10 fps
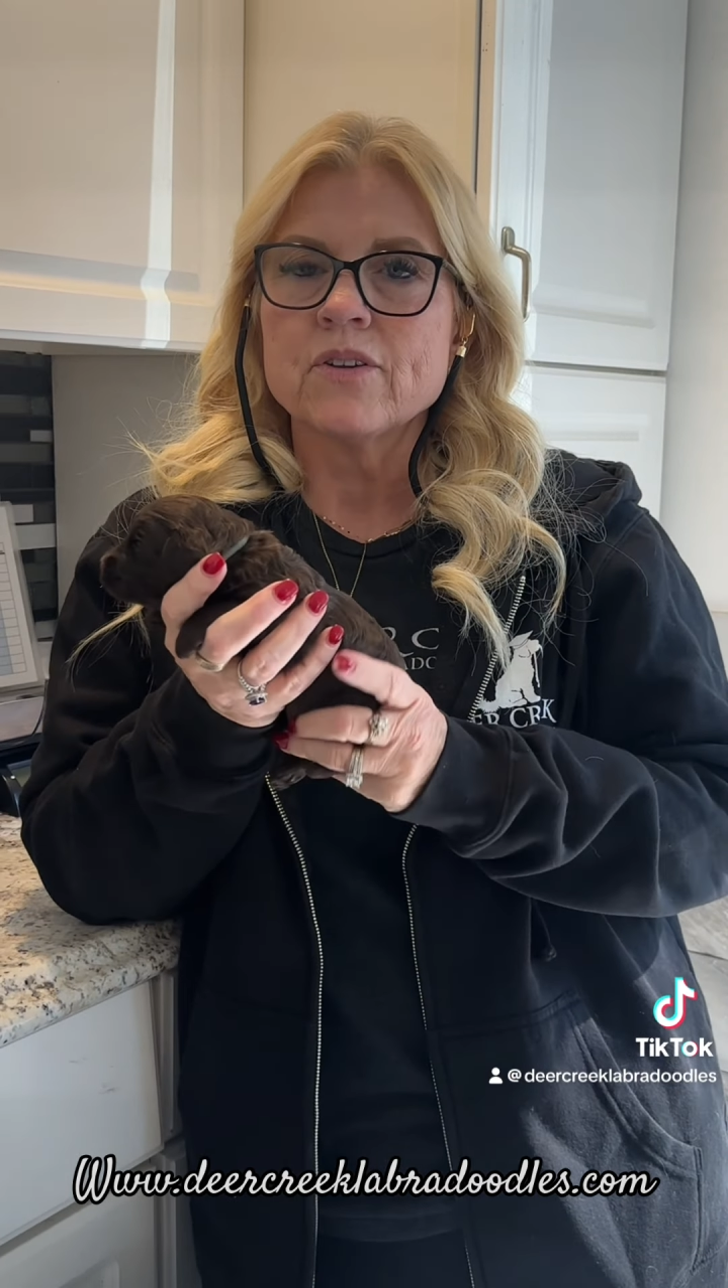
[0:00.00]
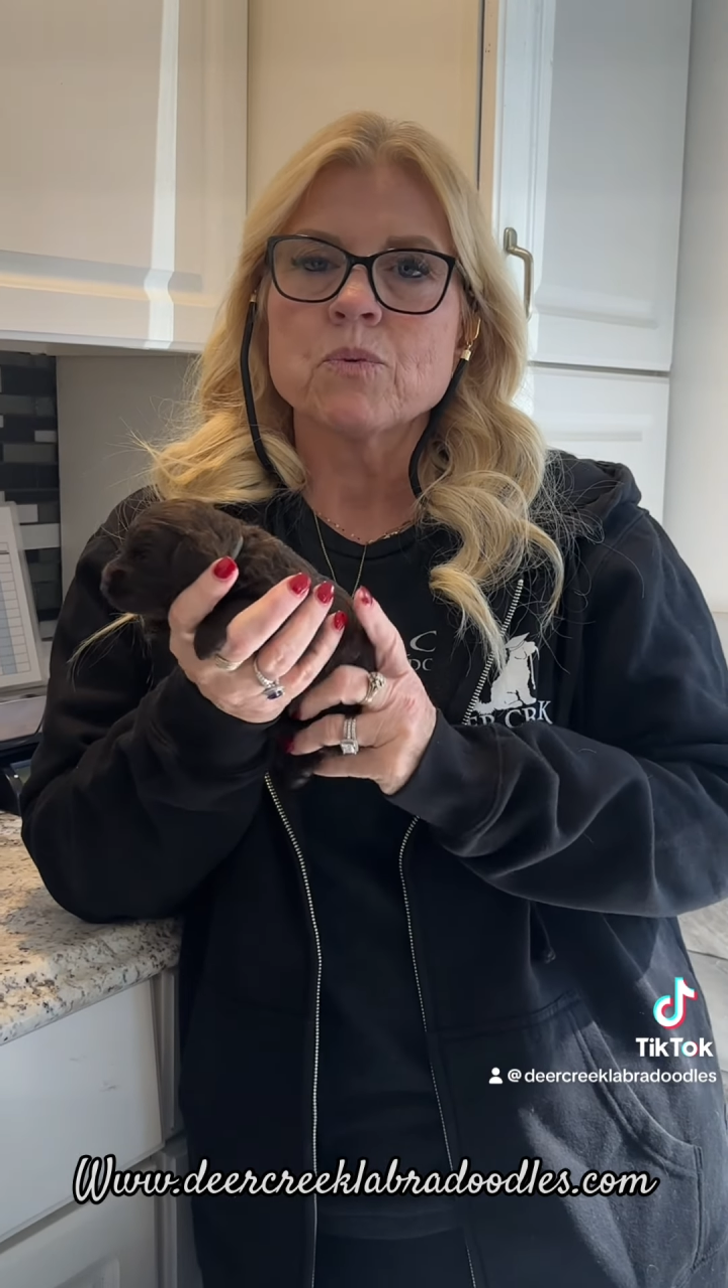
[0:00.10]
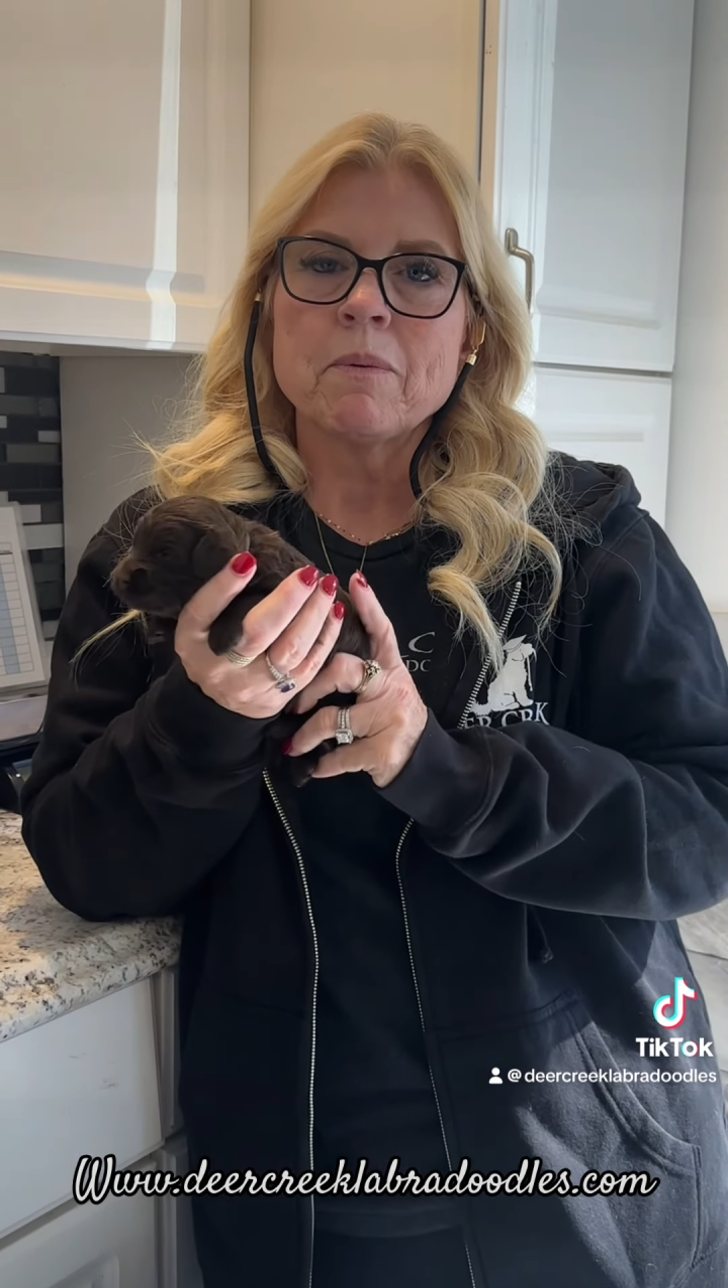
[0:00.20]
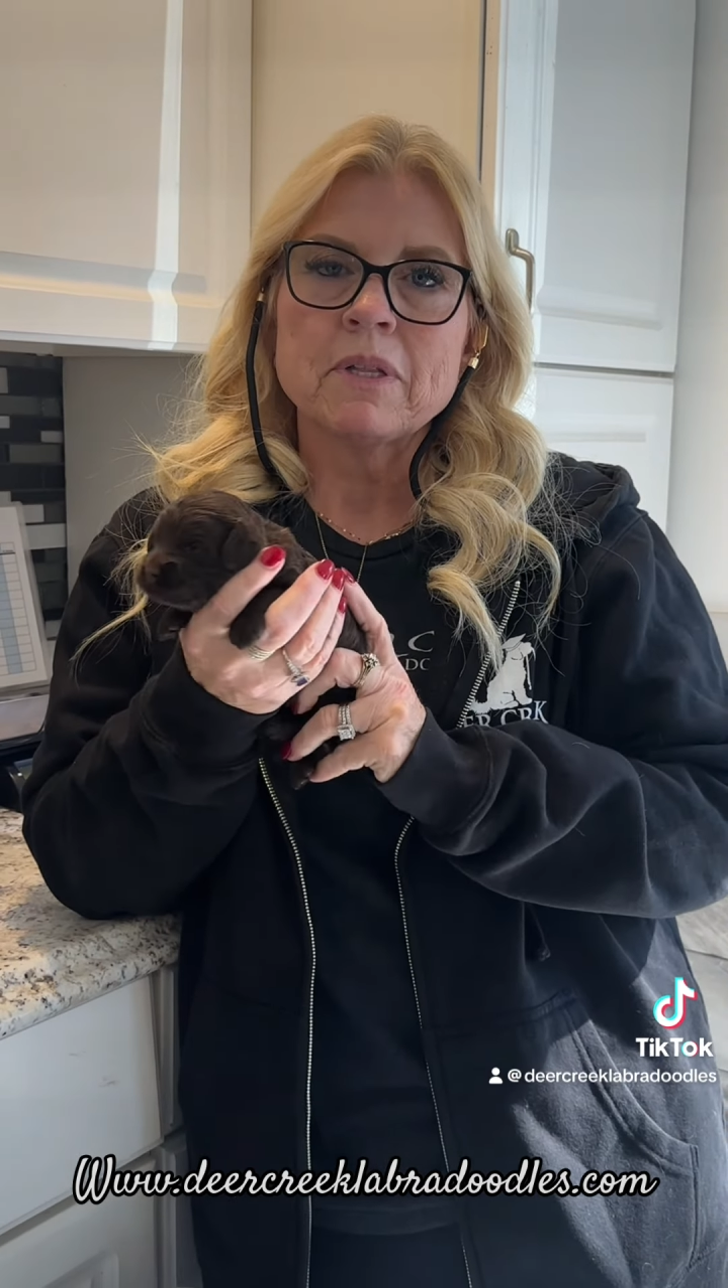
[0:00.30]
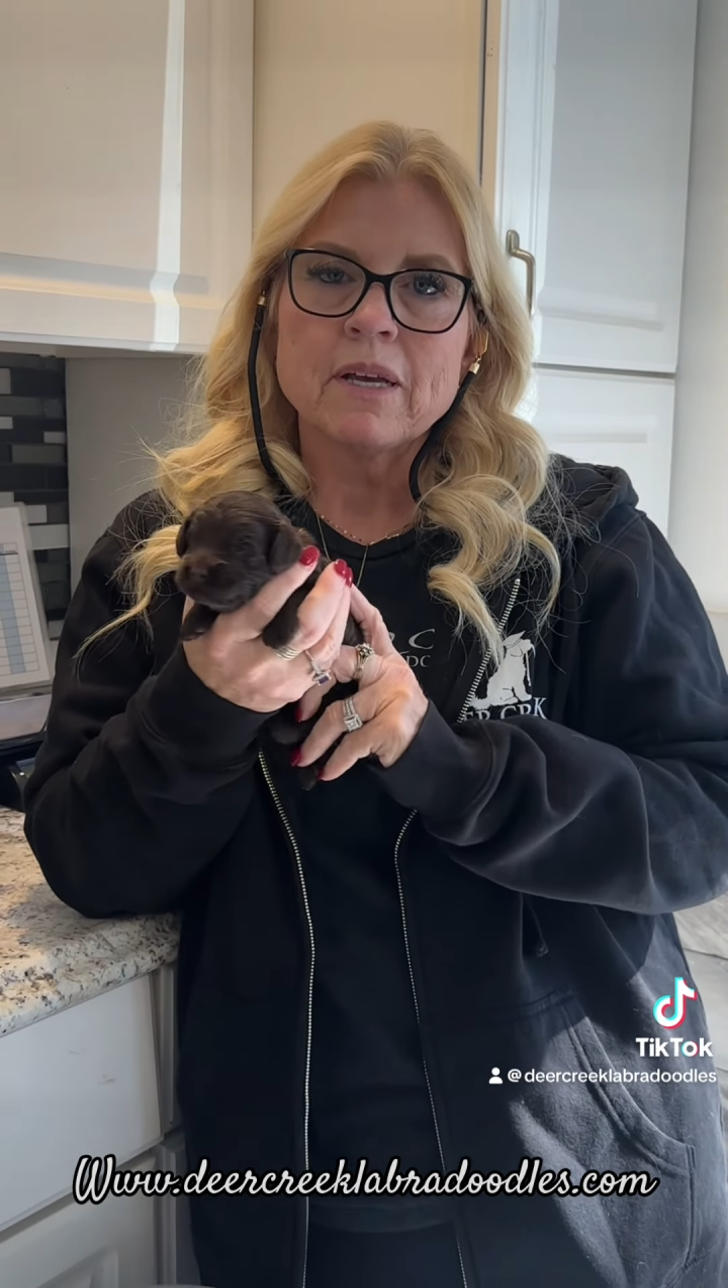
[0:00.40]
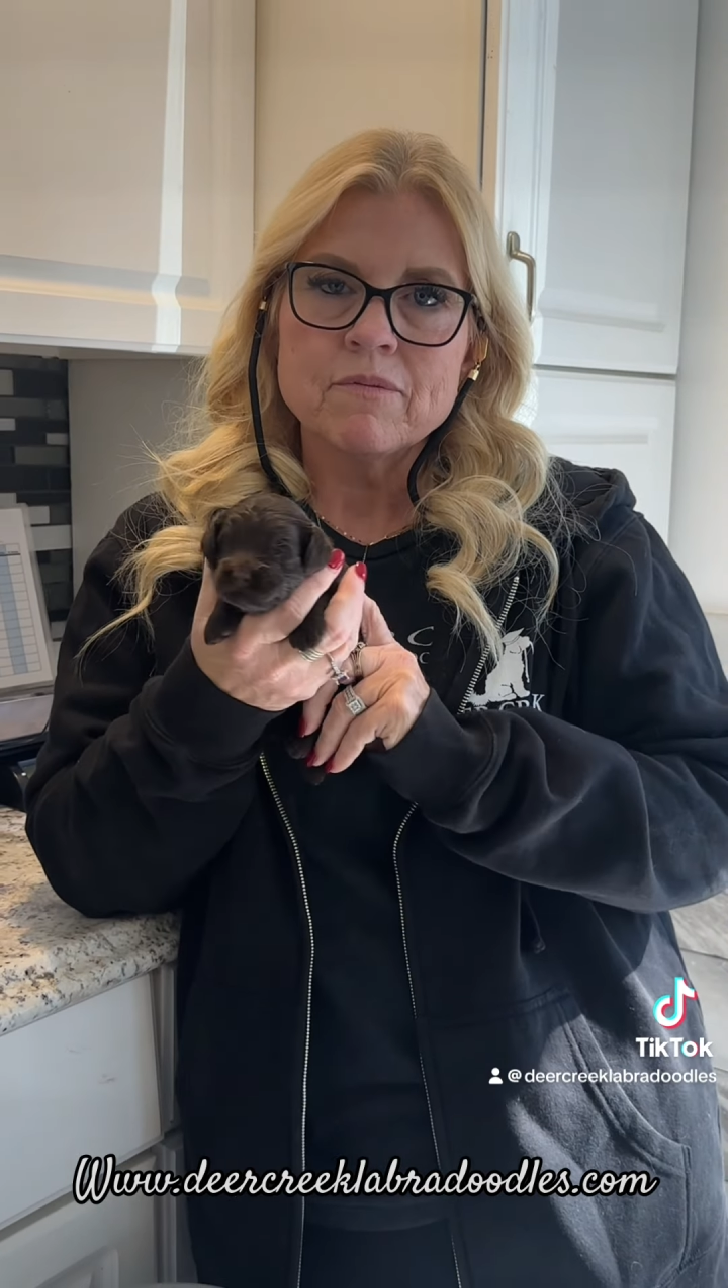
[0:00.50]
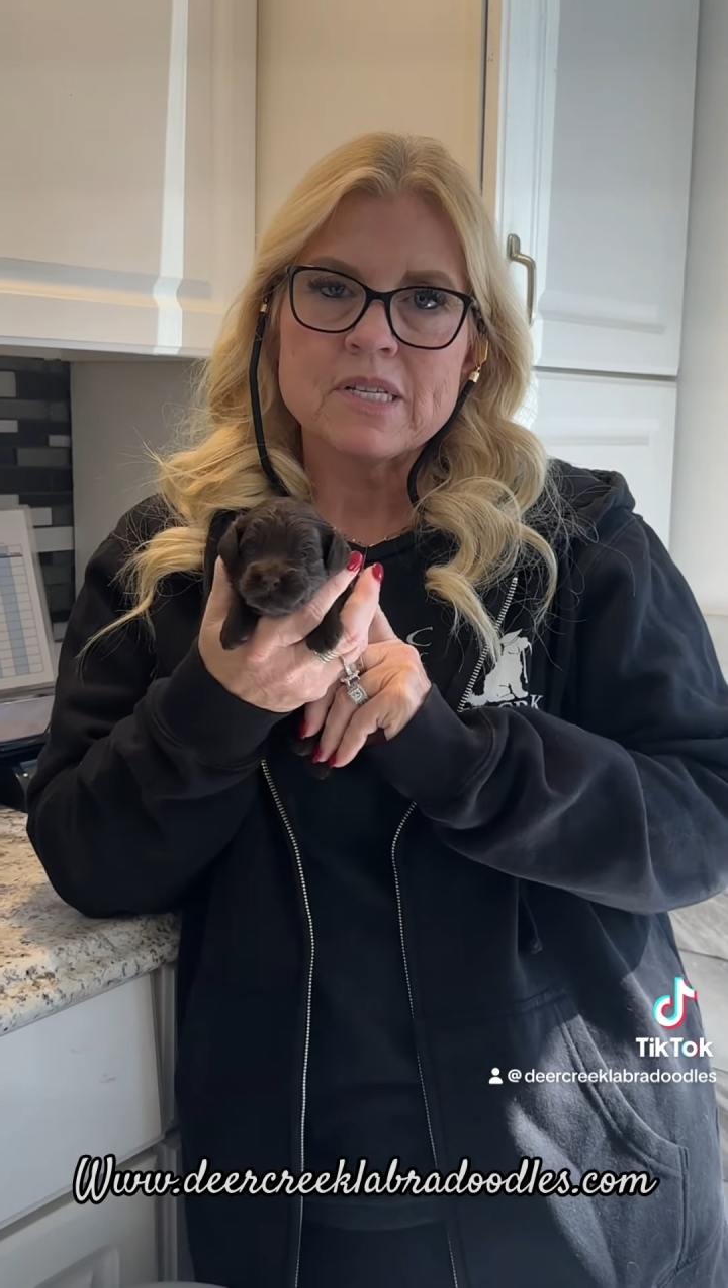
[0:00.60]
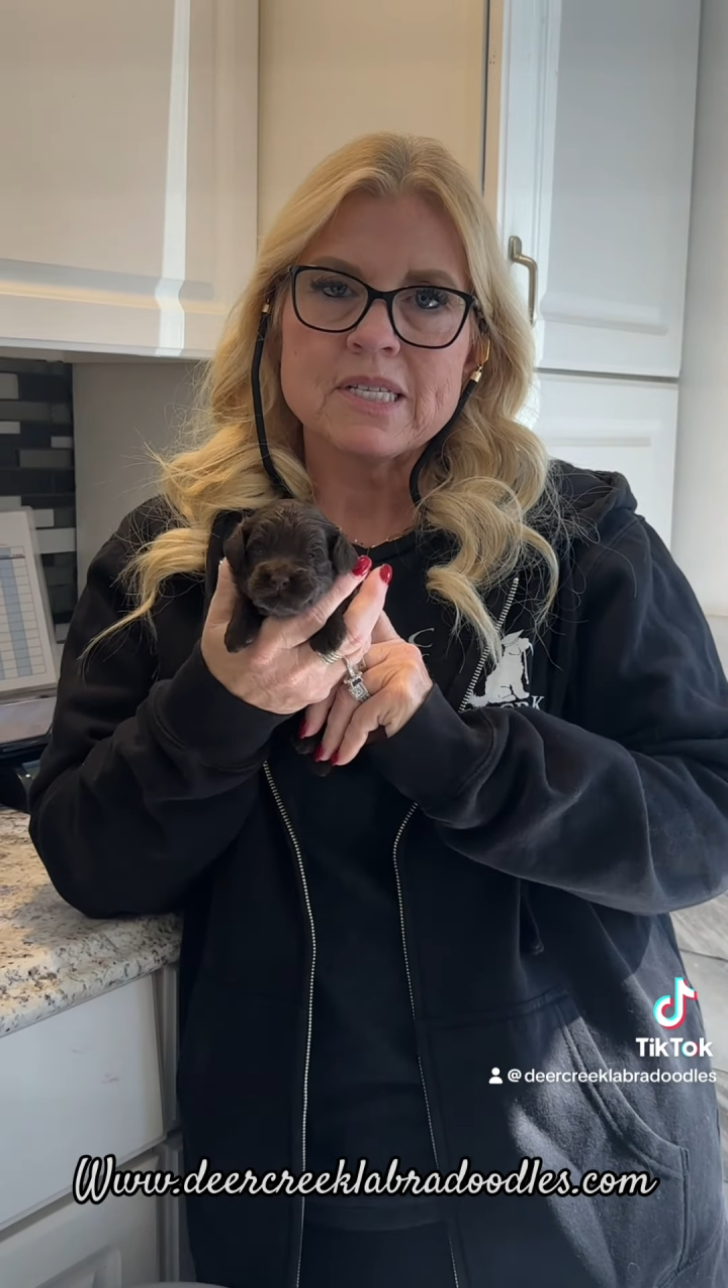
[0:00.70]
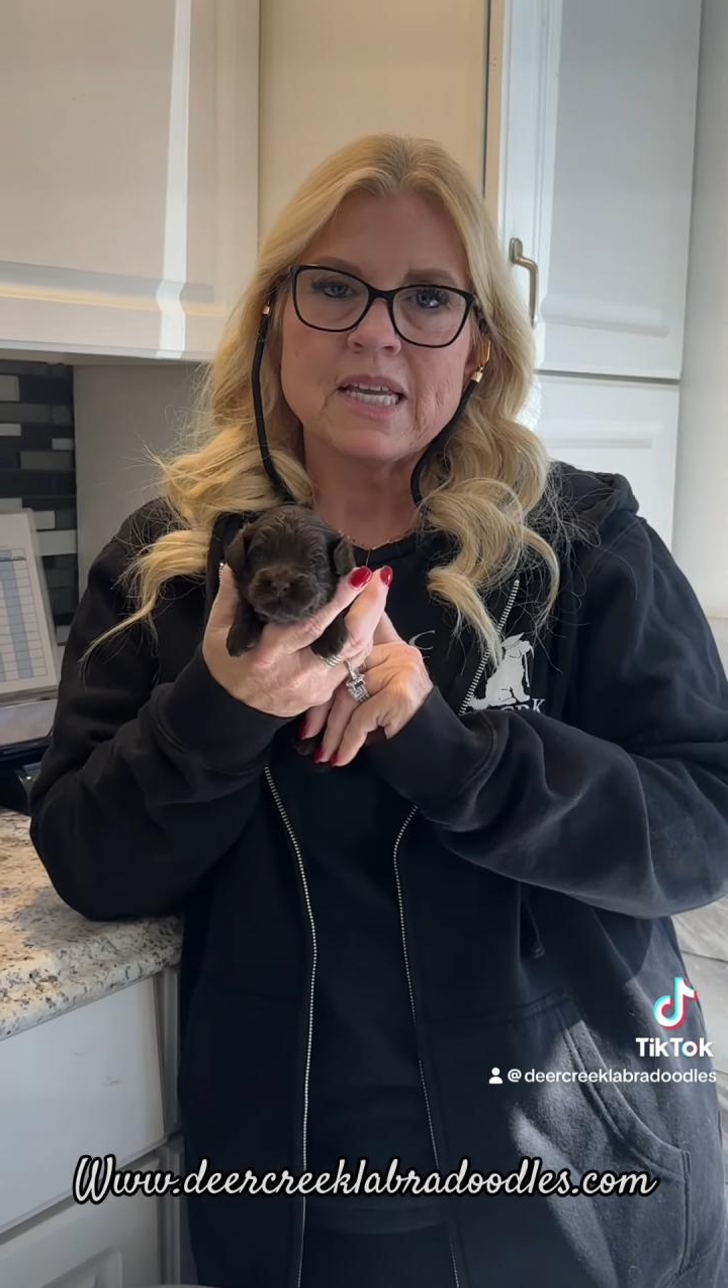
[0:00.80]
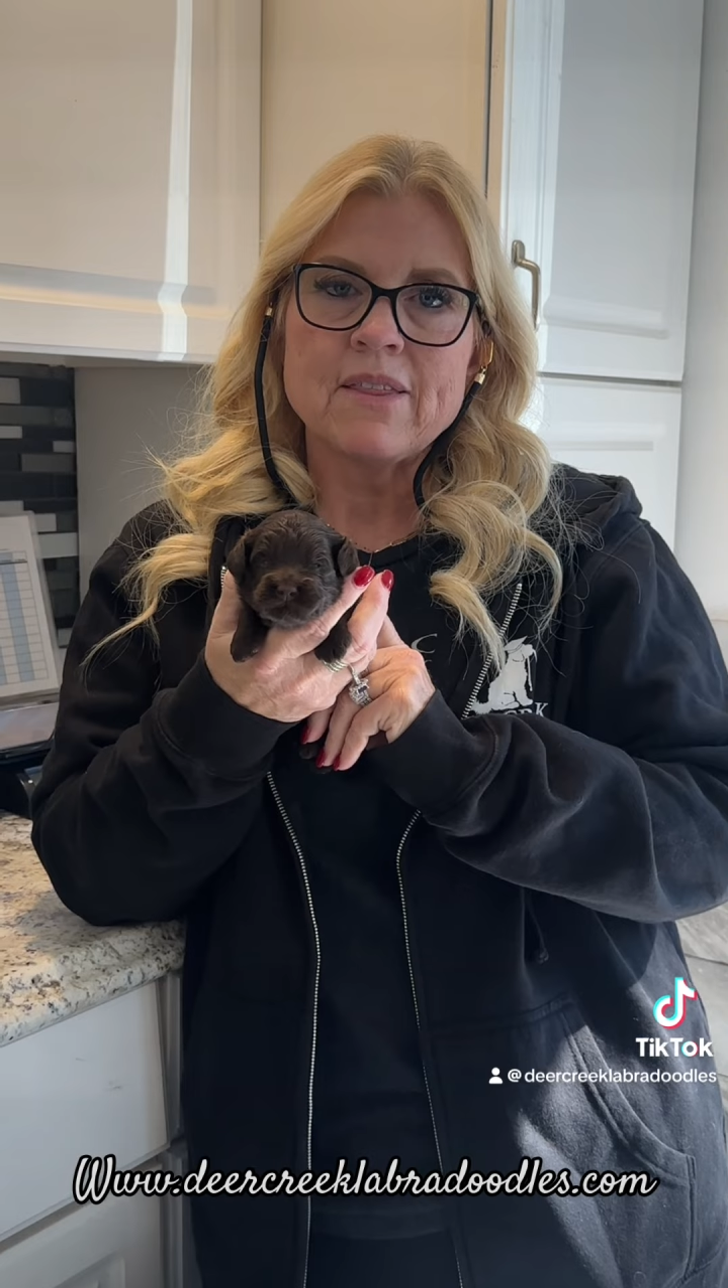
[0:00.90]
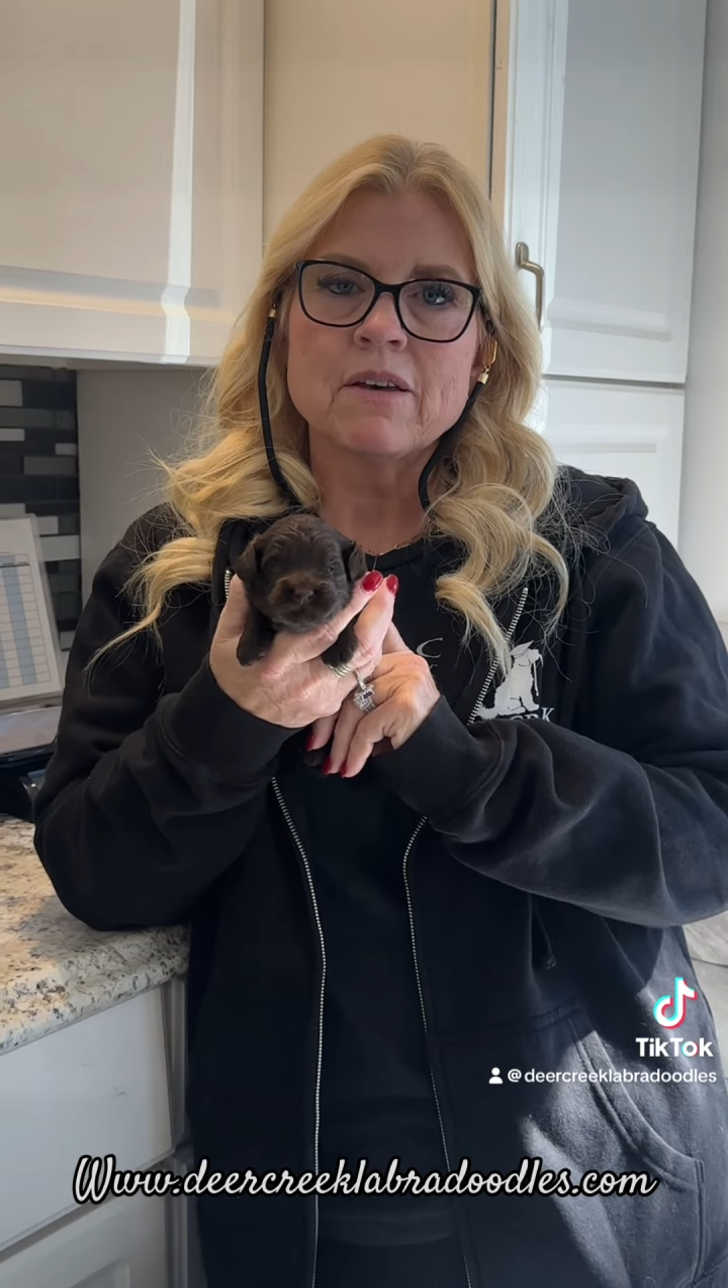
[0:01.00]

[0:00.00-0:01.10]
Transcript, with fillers: We would love to see them.